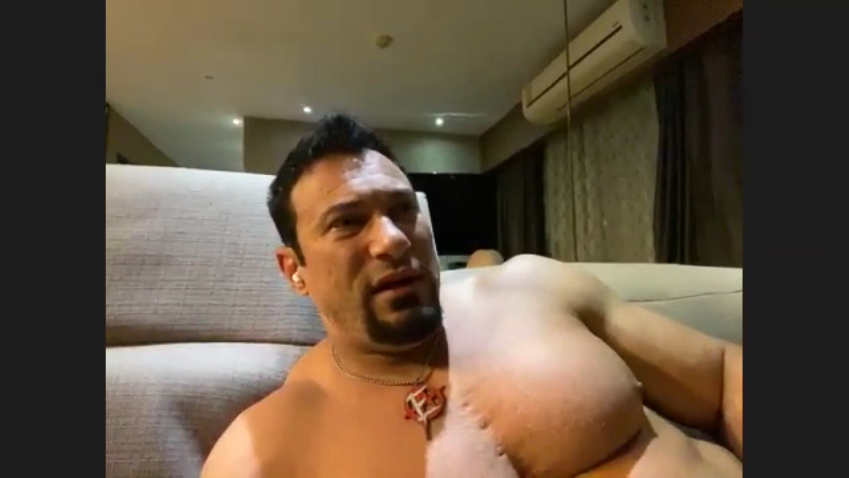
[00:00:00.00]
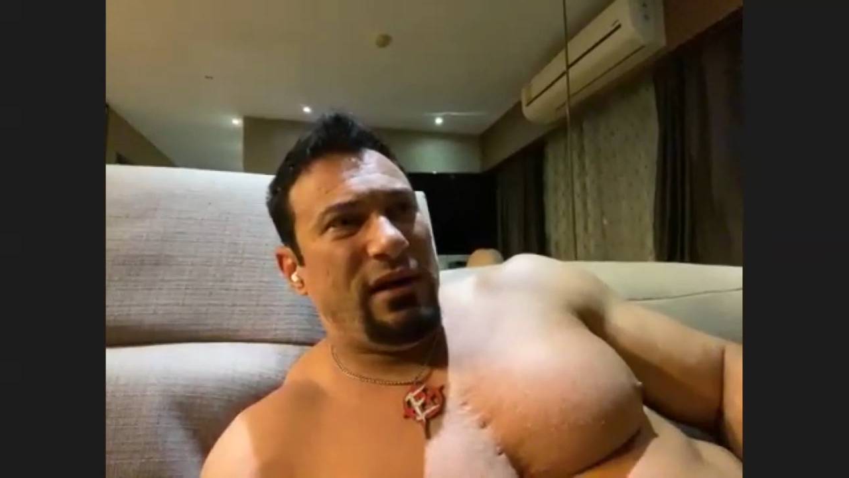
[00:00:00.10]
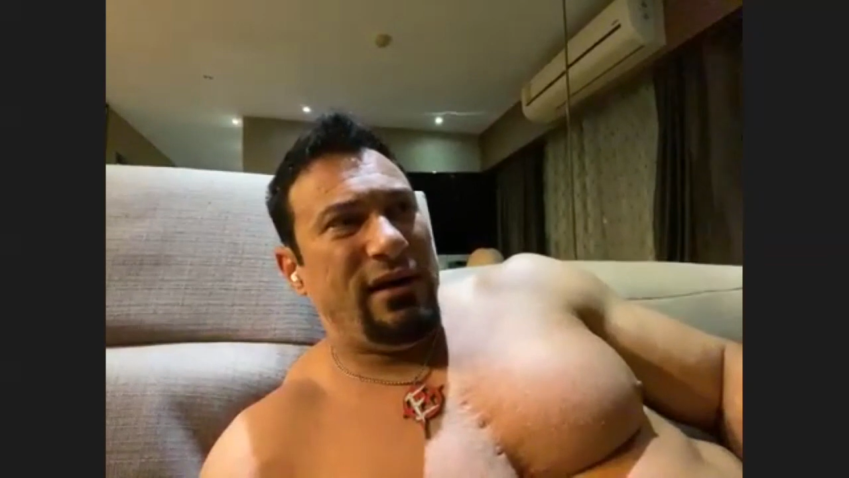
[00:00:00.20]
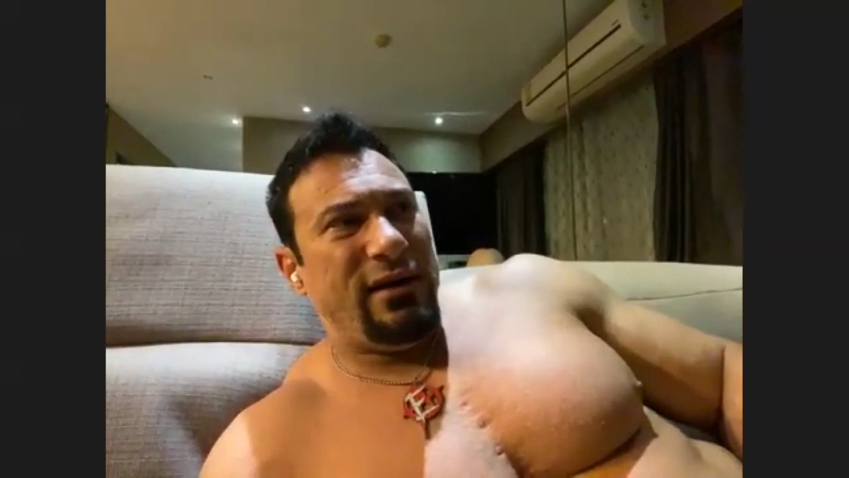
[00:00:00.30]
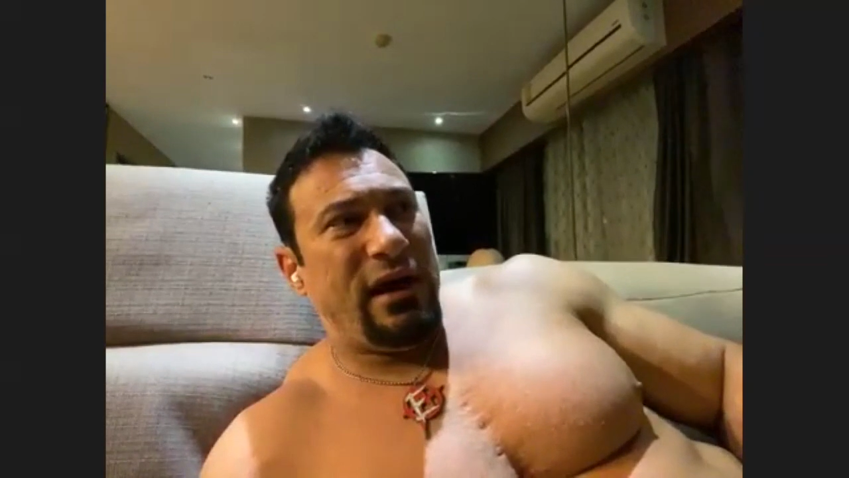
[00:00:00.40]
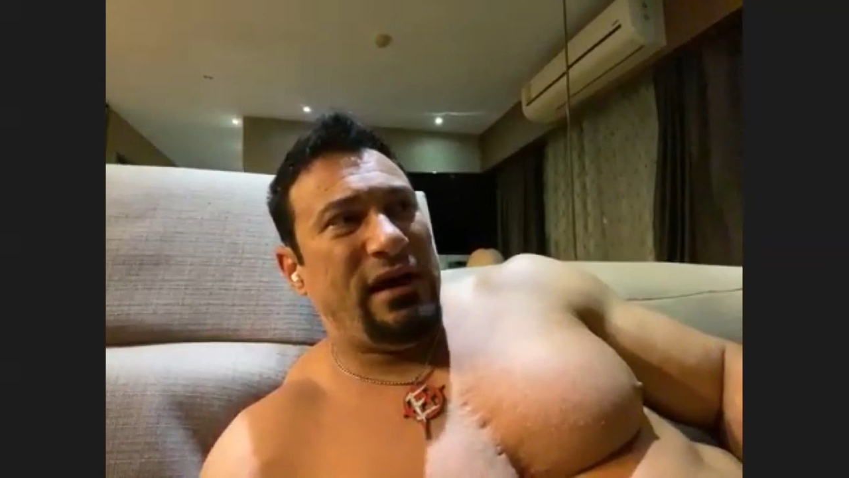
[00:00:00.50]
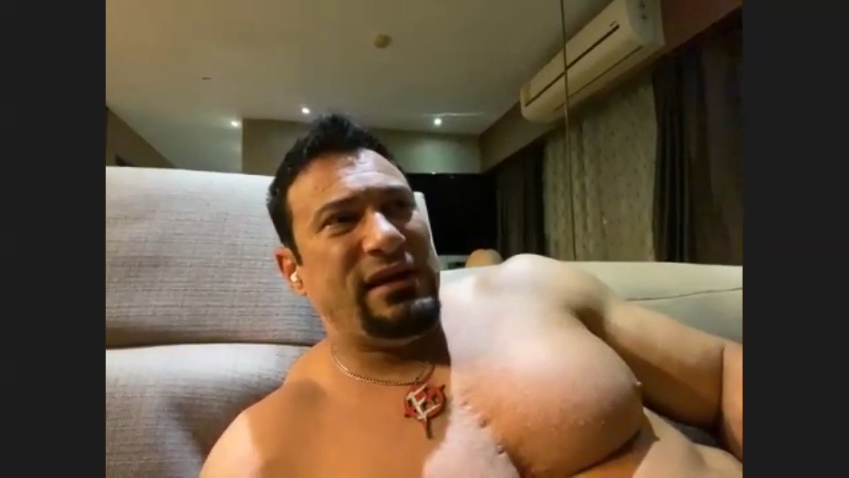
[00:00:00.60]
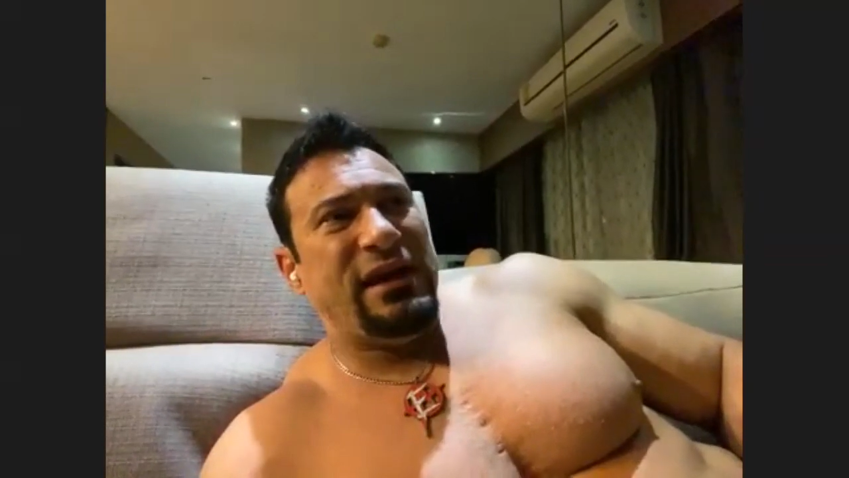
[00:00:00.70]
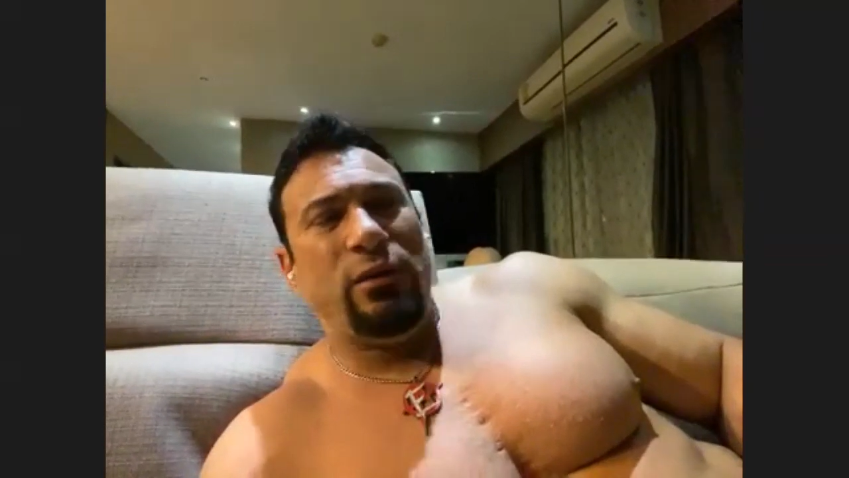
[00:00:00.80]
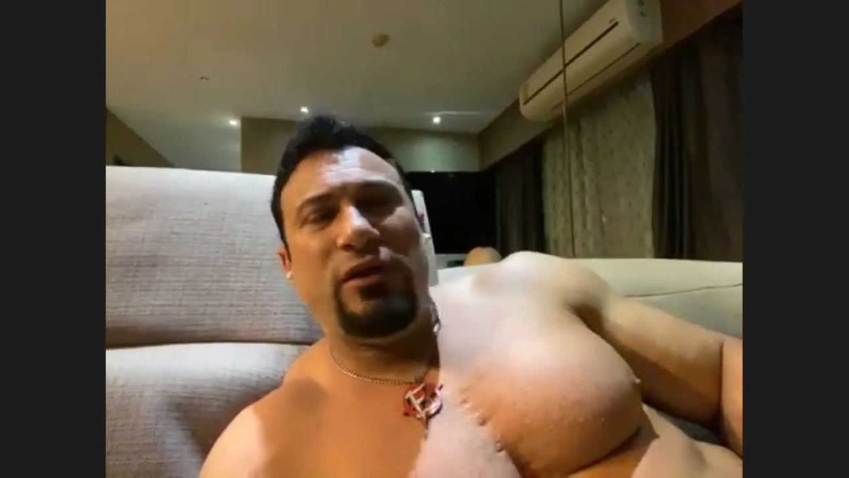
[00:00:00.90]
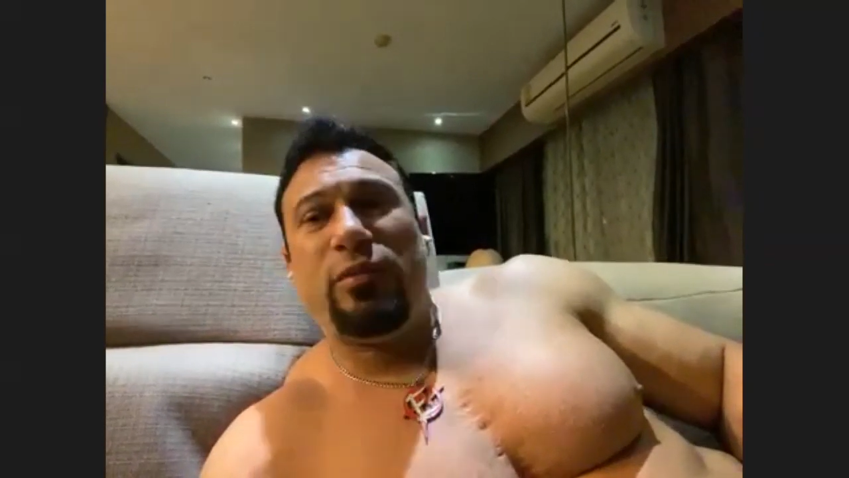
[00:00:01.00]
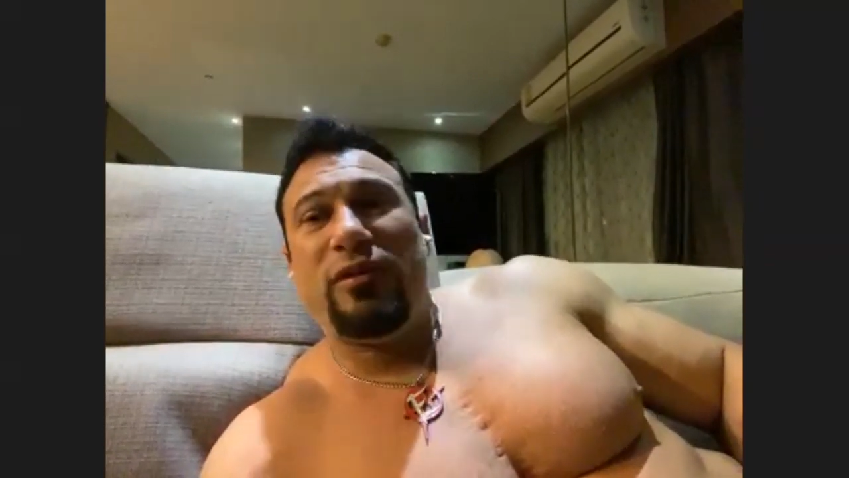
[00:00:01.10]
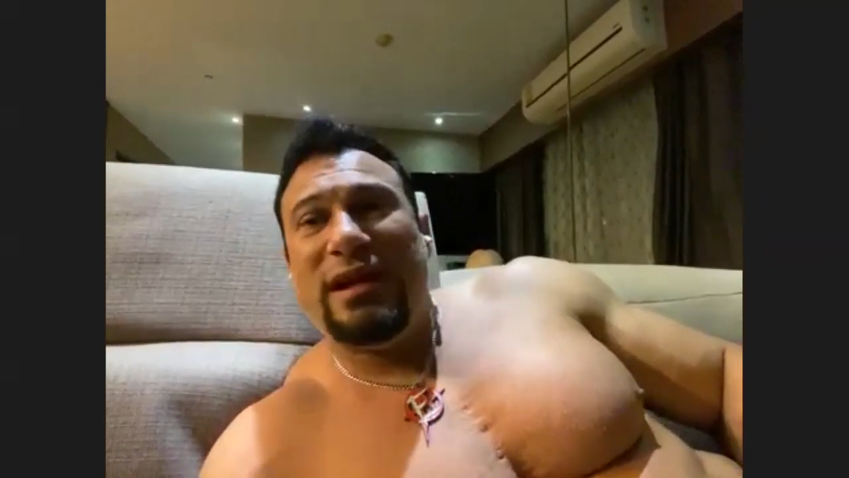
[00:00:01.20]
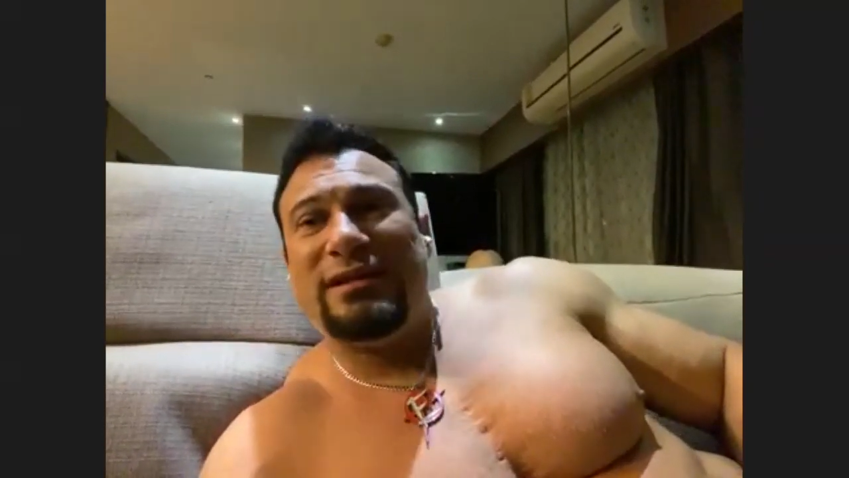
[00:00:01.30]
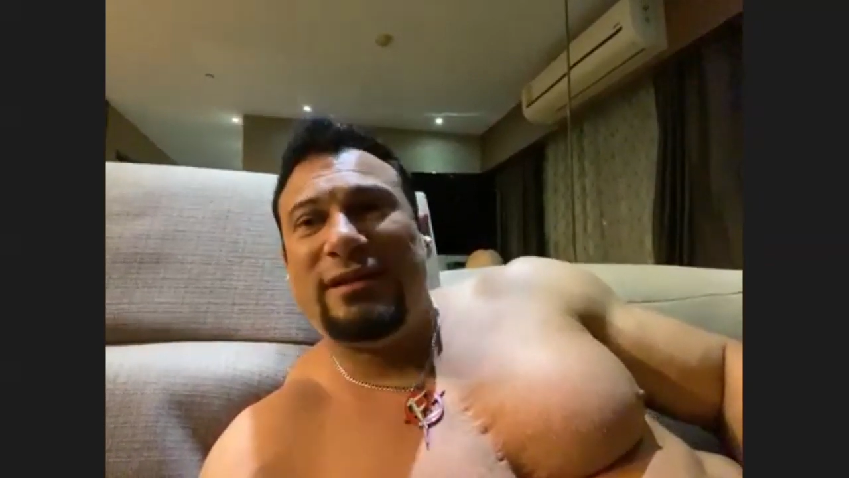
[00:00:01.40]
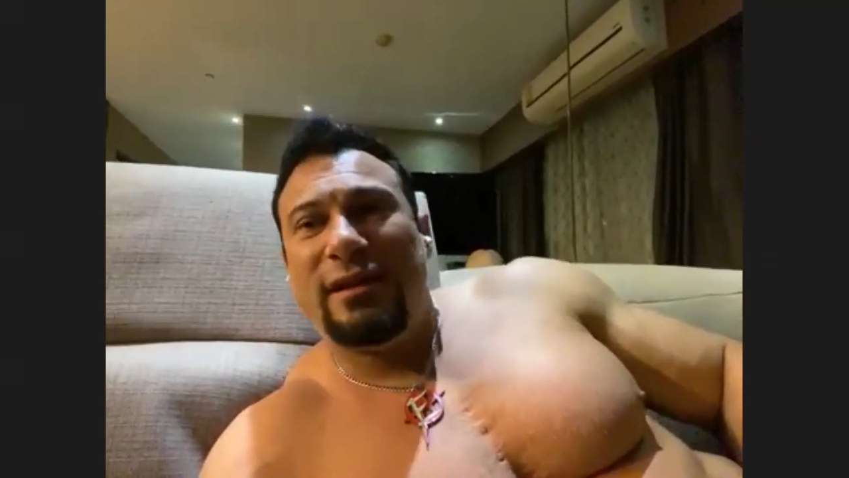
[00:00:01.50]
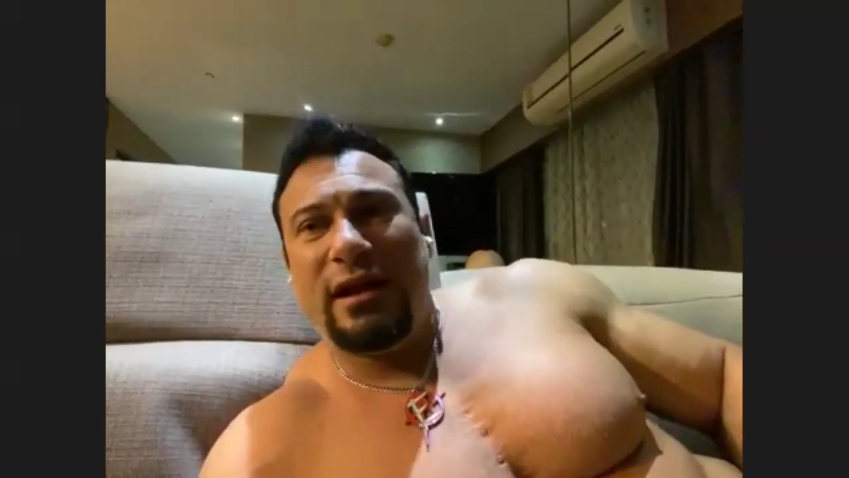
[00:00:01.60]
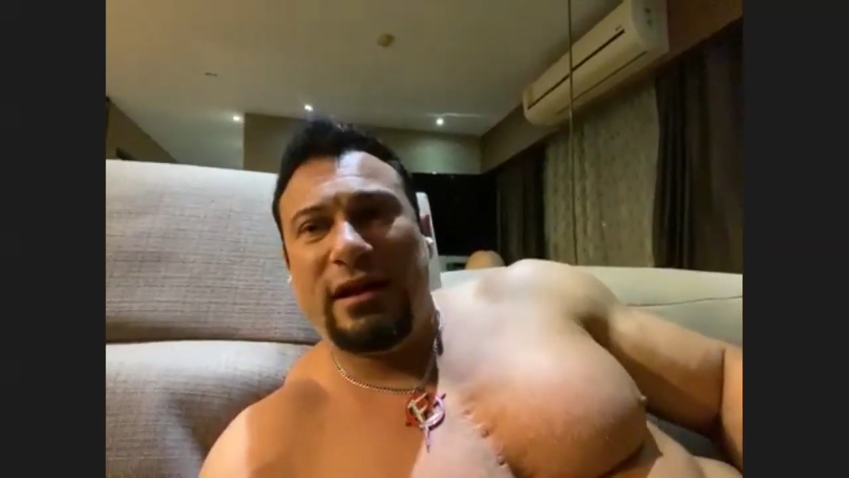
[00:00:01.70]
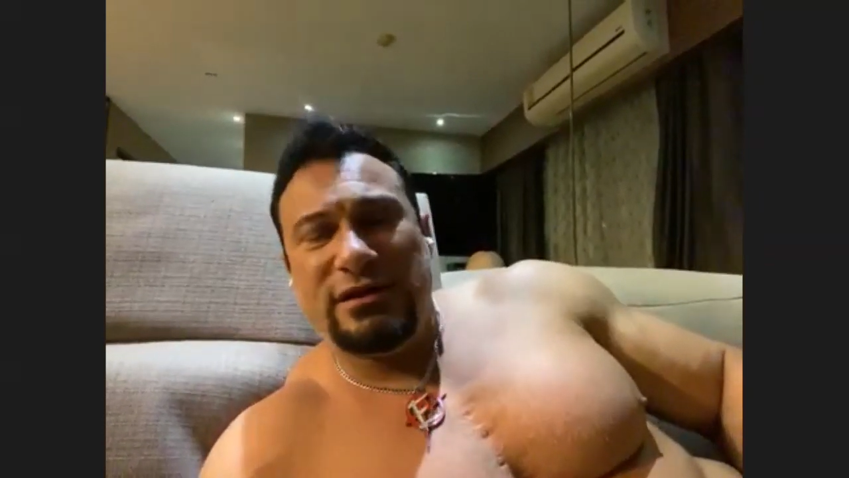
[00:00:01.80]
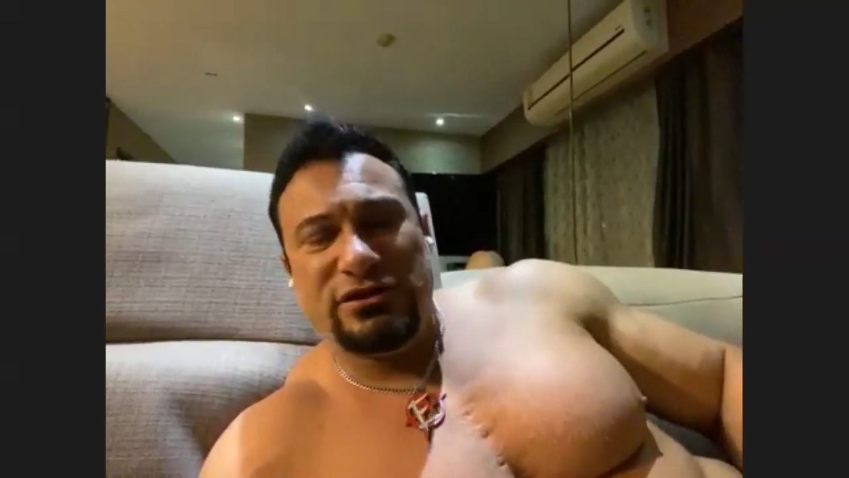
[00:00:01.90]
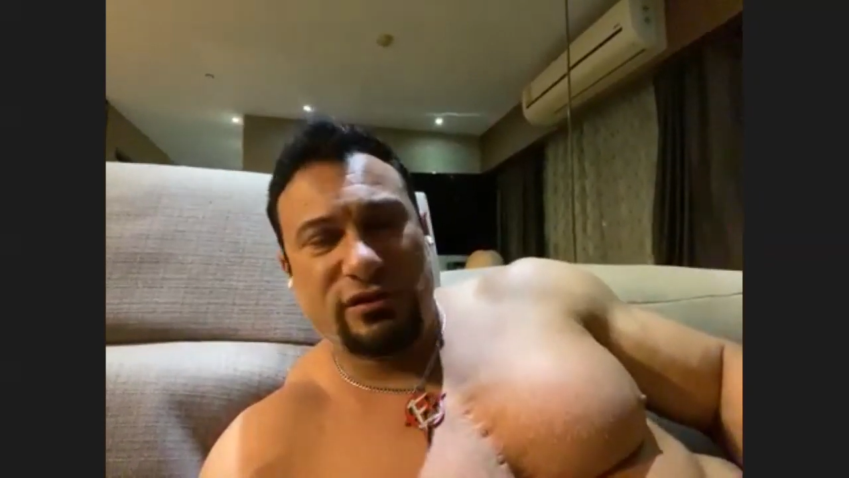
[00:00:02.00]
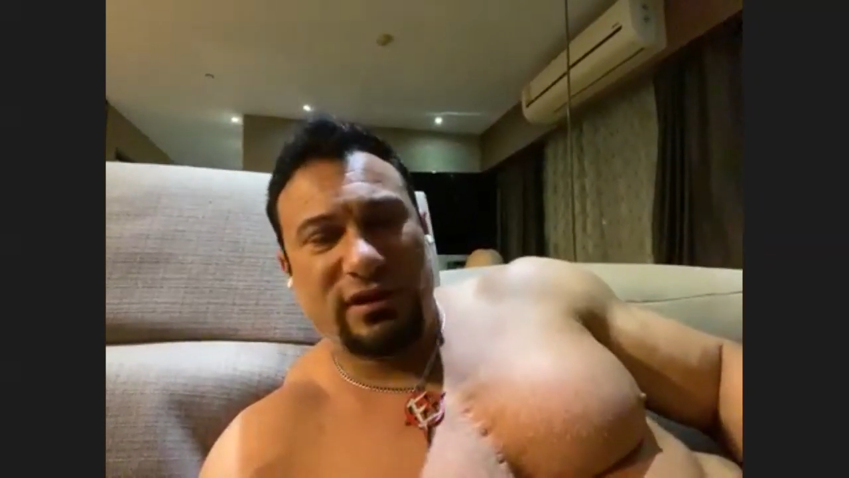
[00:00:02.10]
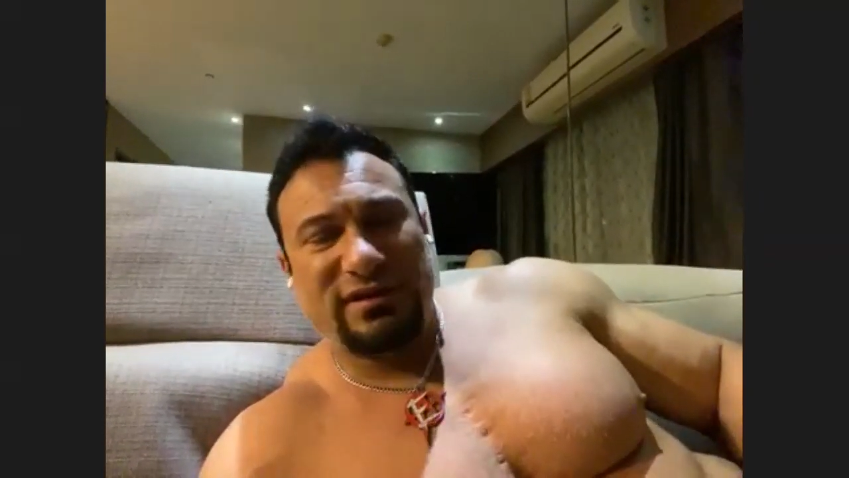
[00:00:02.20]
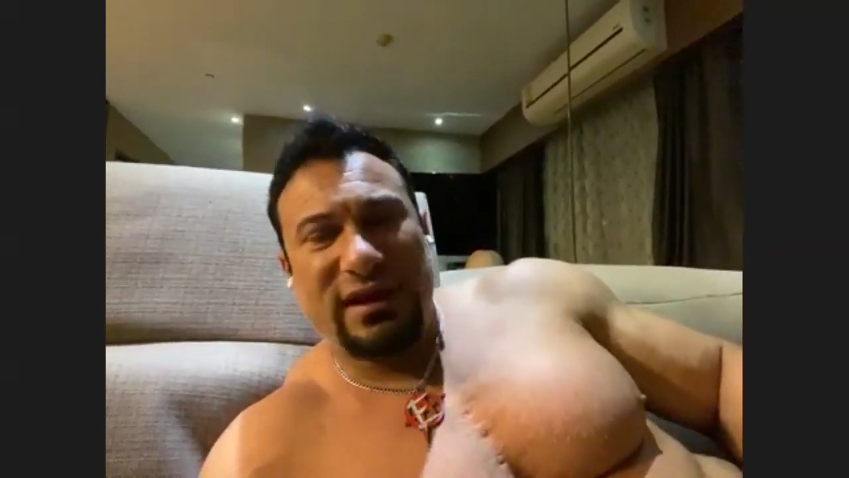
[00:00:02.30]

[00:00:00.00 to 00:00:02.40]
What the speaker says: I think it would have prevented a lot of injuries.